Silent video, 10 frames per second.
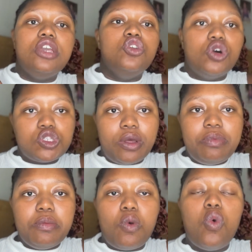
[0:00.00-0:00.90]
You also
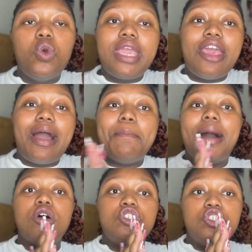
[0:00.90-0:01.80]
want people who care
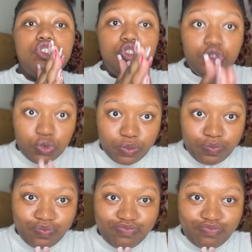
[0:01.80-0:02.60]
about you.